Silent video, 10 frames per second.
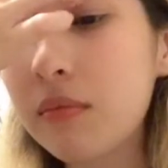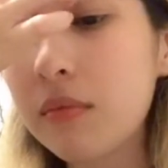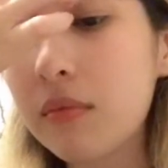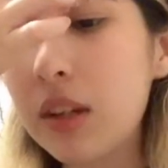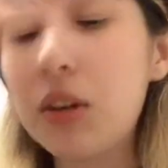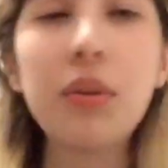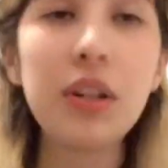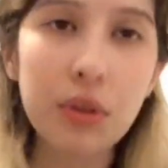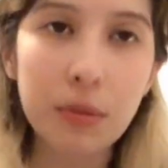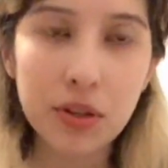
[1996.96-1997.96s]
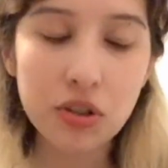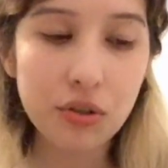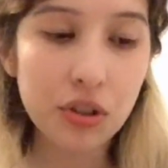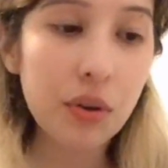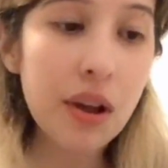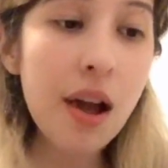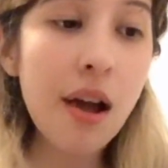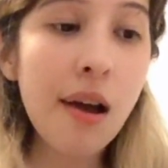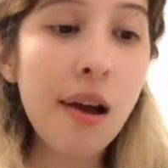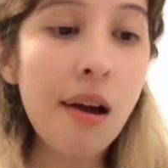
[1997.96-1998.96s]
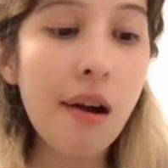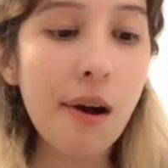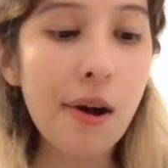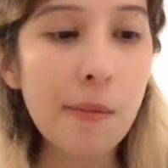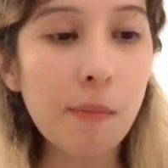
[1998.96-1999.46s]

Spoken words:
oh, really quick about JOJO. Oh,